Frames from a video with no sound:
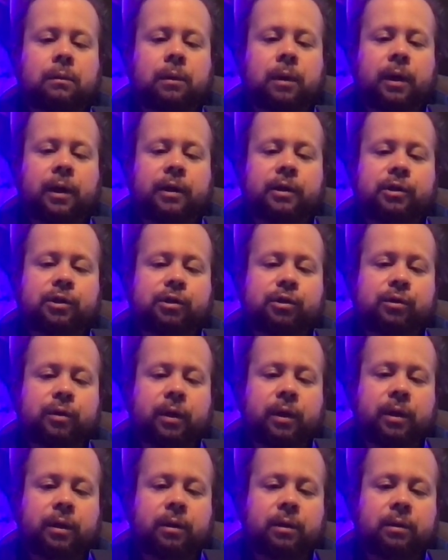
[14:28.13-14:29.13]

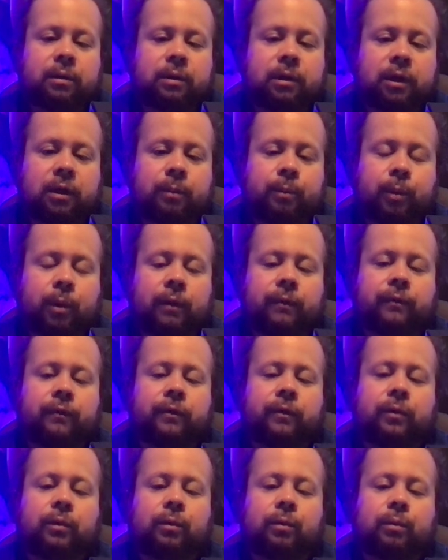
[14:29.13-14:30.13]
Extrait de
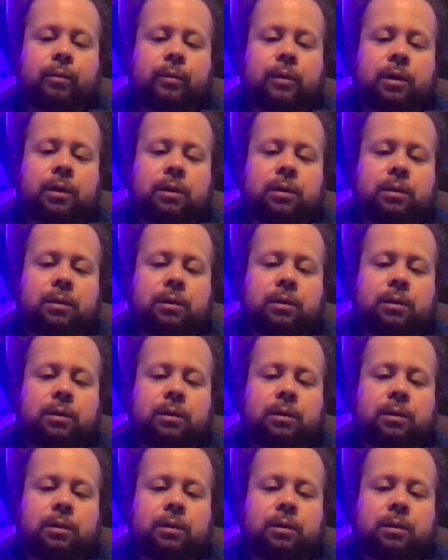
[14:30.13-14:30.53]
Parfum.